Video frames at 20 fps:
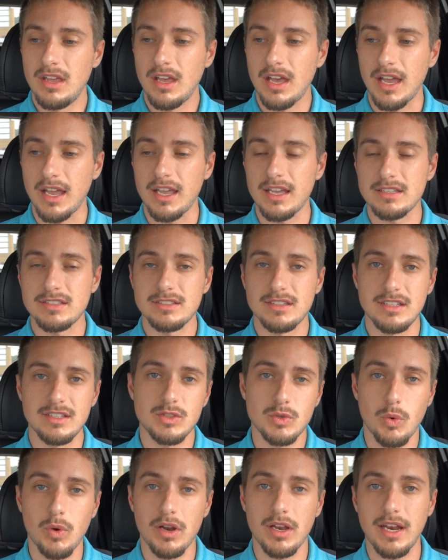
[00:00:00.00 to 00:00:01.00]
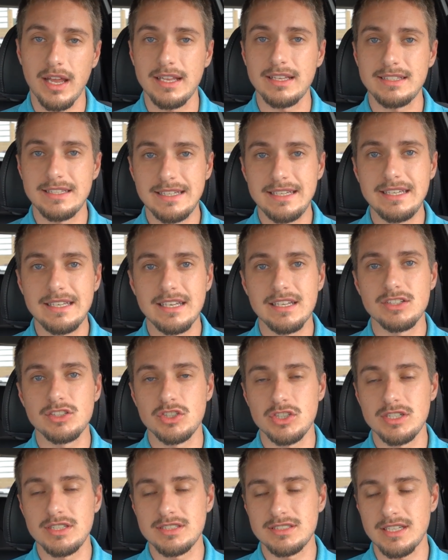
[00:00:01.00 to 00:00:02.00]
I guess, the 2019
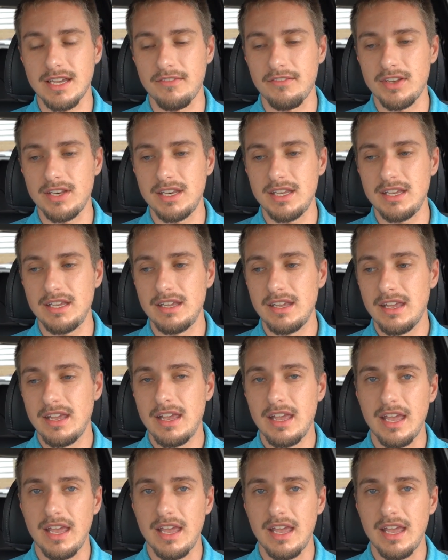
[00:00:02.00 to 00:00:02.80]
G70